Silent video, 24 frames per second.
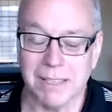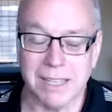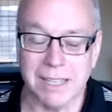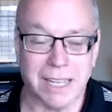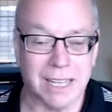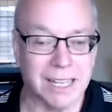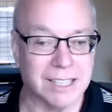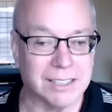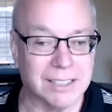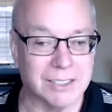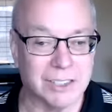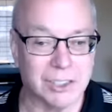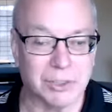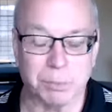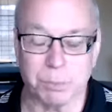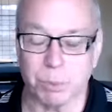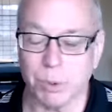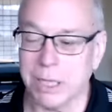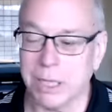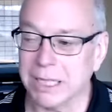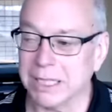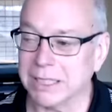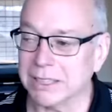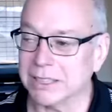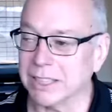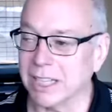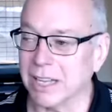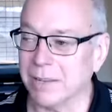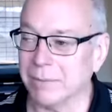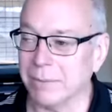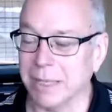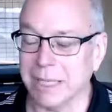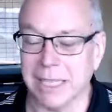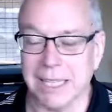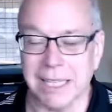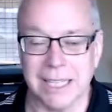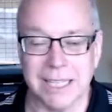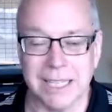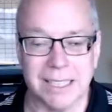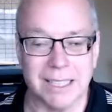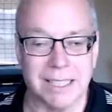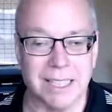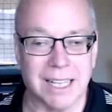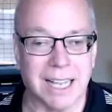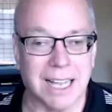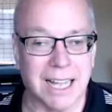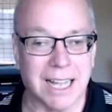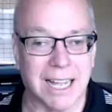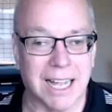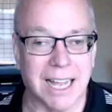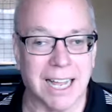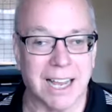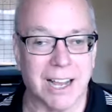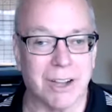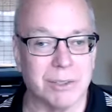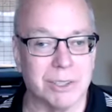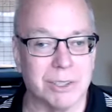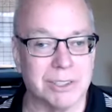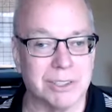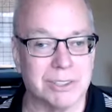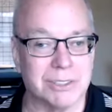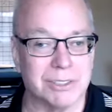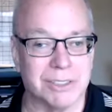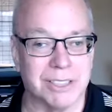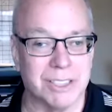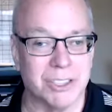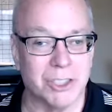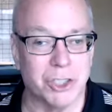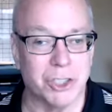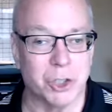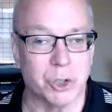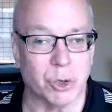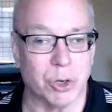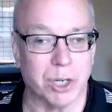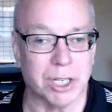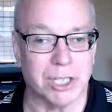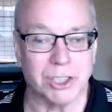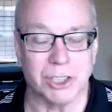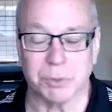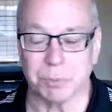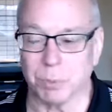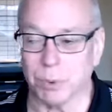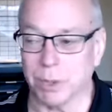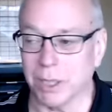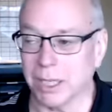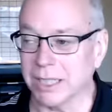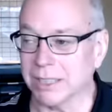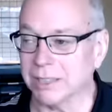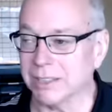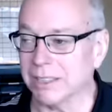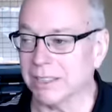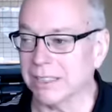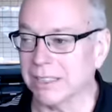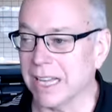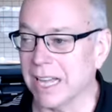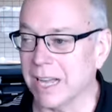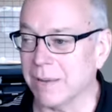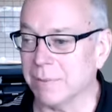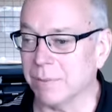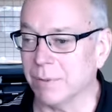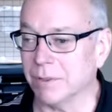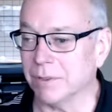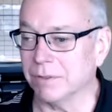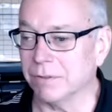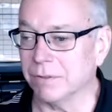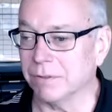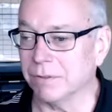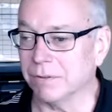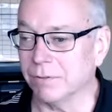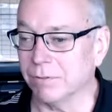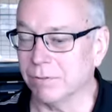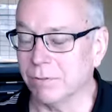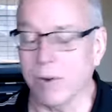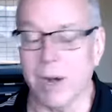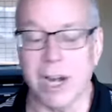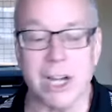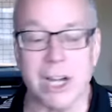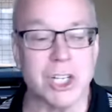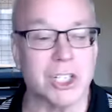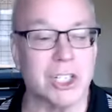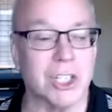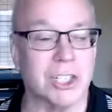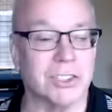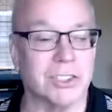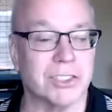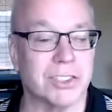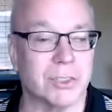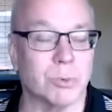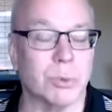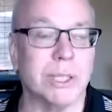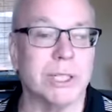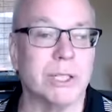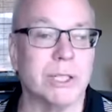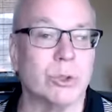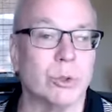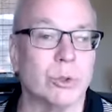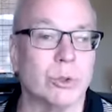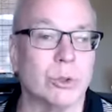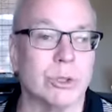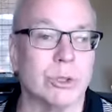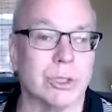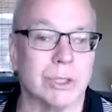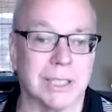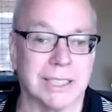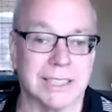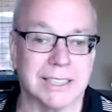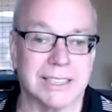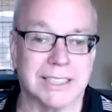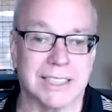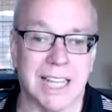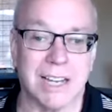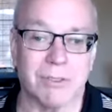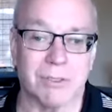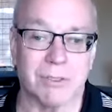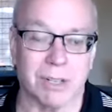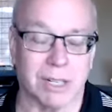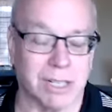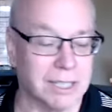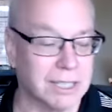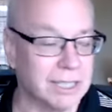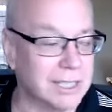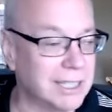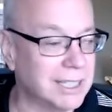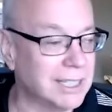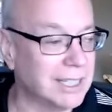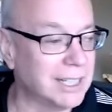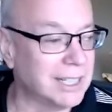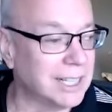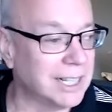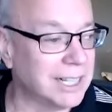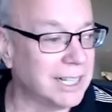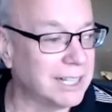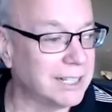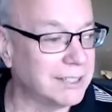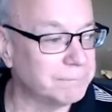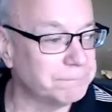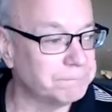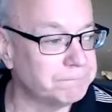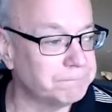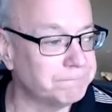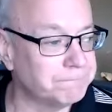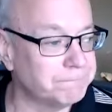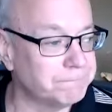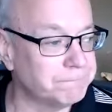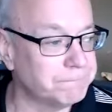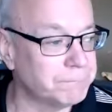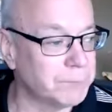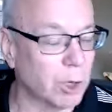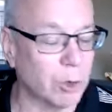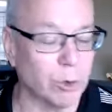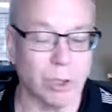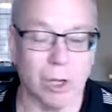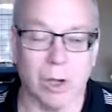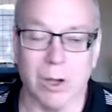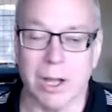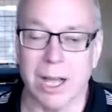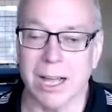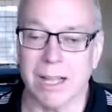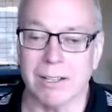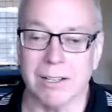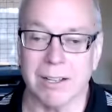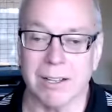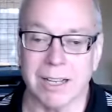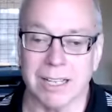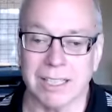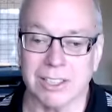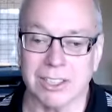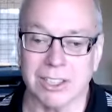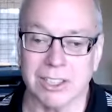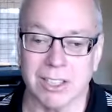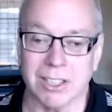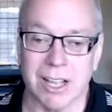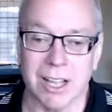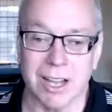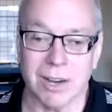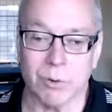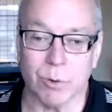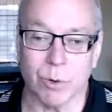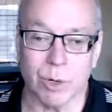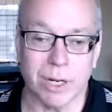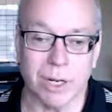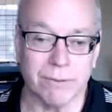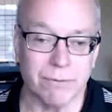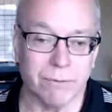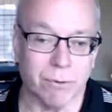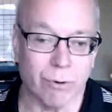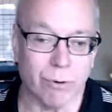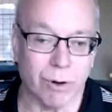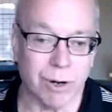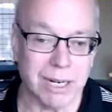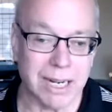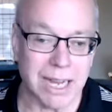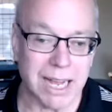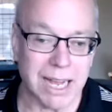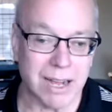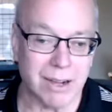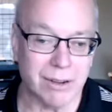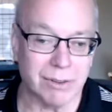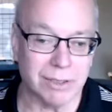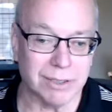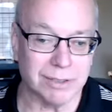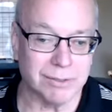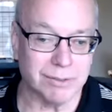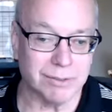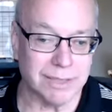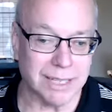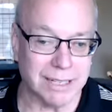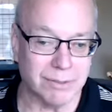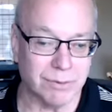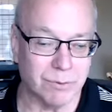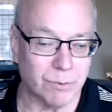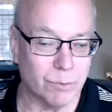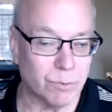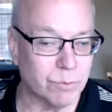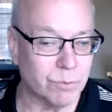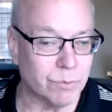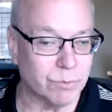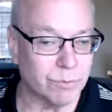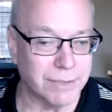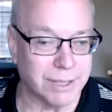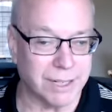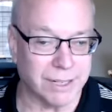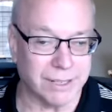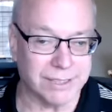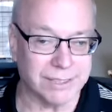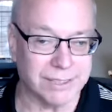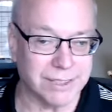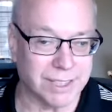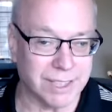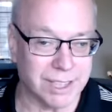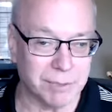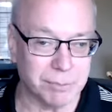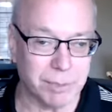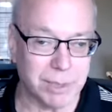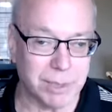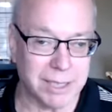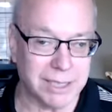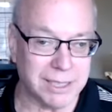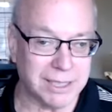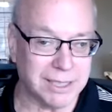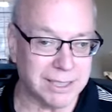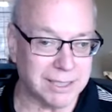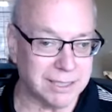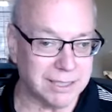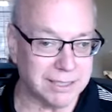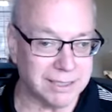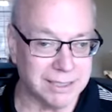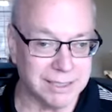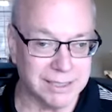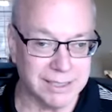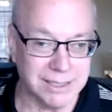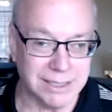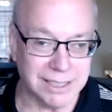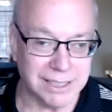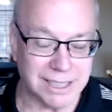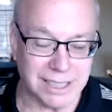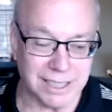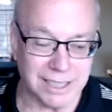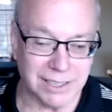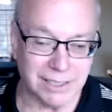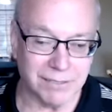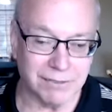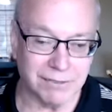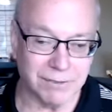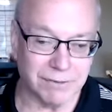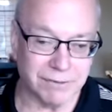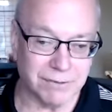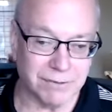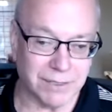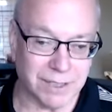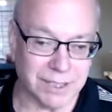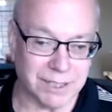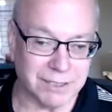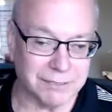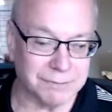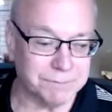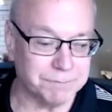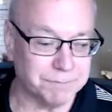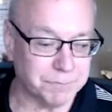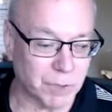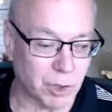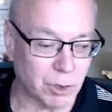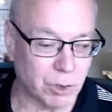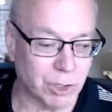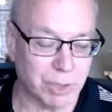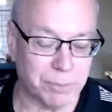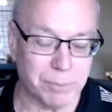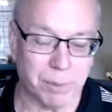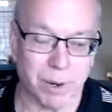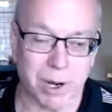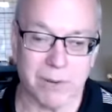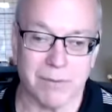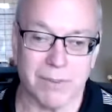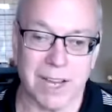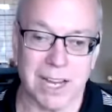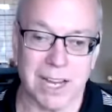Uh, spring is coming, and I always enjoy spring as a time of freshness and renewal, etc. Uh, um, don't know how long a slog we're in for now, and and you know, is it going to be end of um, early part of